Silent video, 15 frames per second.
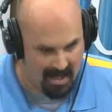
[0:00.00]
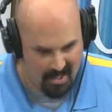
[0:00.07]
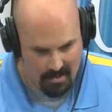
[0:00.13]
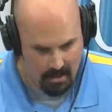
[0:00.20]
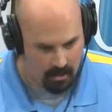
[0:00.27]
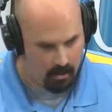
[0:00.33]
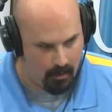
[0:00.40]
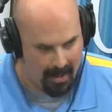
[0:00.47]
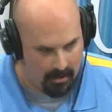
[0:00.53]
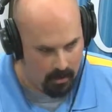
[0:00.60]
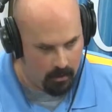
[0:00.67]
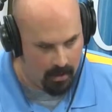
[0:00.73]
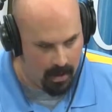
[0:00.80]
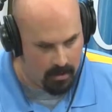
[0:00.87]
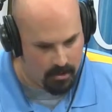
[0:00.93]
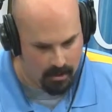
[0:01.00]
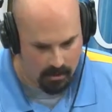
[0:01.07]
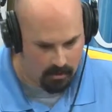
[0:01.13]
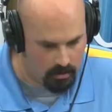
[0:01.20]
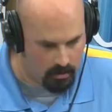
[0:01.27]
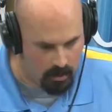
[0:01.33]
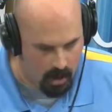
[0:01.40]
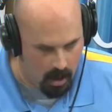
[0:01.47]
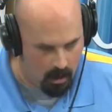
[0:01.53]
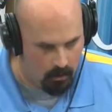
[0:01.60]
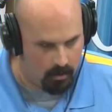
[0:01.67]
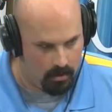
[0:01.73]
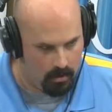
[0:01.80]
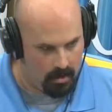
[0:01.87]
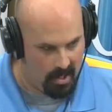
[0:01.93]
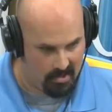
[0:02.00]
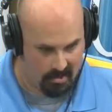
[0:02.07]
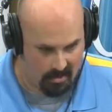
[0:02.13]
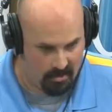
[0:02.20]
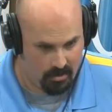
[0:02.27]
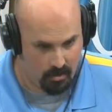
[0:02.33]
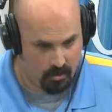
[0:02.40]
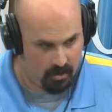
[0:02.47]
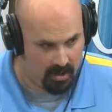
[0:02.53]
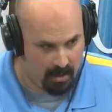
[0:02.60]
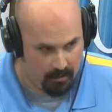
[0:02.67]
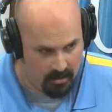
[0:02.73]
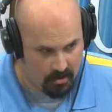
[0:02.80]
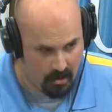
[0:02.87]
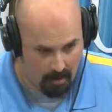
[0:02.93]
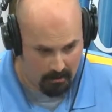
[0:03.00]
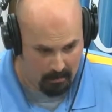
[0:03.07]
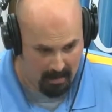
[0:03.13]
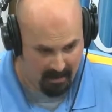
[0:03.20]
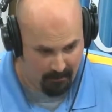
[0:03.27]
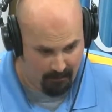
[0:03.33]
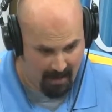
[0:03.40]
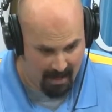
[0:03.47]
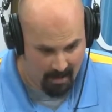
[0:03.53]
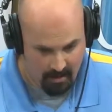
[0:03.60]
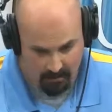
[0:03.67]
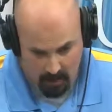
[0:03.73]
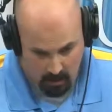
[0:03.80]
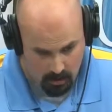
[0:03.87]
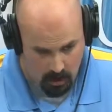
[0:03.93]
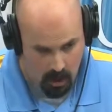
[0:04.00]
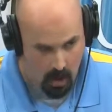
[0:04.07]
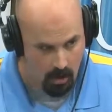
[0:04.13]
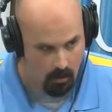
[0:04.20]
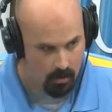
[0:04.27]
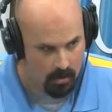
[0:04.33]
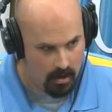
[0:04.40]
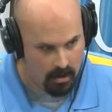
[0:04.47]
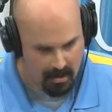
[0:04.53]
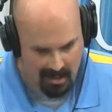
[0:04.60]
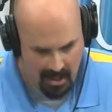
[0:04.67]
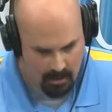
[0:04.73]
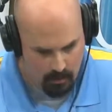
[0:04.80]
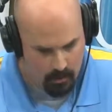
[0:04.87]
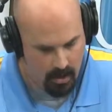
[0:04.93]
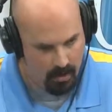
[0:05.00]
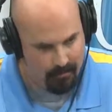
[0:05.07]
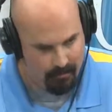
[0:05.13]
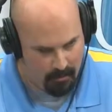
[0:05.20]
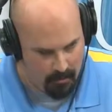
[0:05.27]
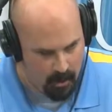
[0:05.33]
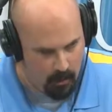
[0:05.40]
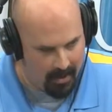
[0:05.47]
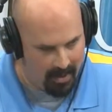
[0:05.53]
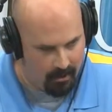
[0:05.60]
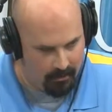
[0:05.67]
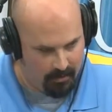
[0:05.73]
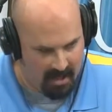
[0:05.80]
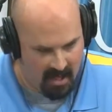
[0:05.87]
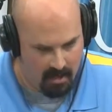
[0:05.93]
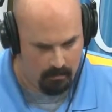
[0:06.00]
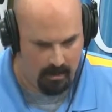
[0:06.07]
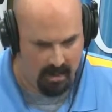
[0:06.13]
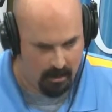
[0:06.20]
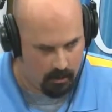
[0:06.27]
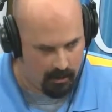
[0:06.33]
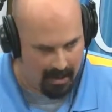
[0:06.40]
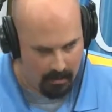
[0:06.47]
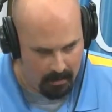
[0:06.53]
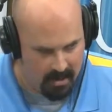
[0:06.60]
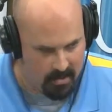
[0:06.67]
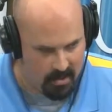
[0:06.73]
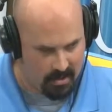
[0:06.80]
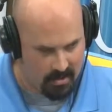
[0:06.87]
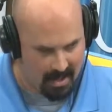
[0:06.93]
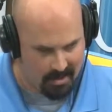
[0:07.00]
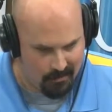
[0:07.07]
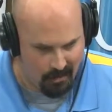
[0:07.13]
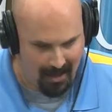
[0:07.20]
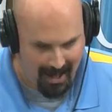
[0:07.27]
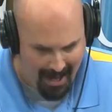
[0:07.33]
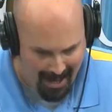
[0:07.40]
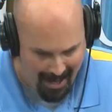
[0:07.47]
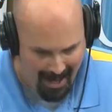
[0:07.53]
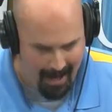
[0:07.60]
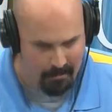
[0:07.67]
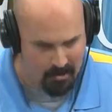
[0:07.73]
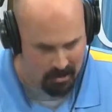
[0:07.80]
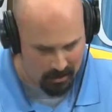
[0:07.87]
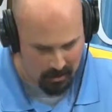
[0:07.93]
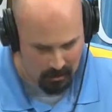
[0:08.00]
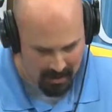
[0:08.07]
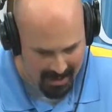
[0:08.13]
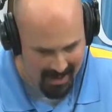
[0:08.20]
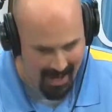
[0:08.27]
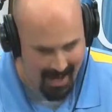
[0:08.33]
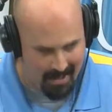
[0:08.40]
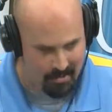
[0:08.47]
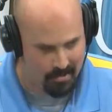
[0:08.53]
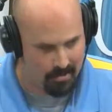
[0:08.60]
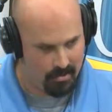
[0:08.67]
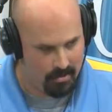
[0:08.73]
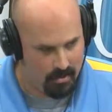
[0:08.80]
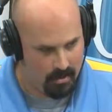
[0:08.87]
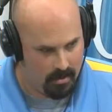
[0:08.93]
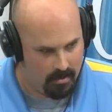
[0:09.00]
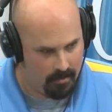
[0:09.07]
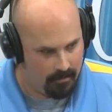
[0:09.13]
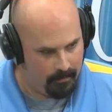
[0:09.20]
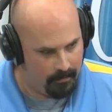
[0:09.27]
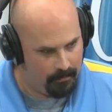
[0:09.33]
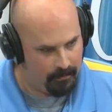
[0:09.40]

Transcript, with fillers: Is it a great location? No. Is it a school that I'm, I'm a big fan of? No. Can you come from U N L V and be incredibly successful? Absolutely yes. Oh, sure.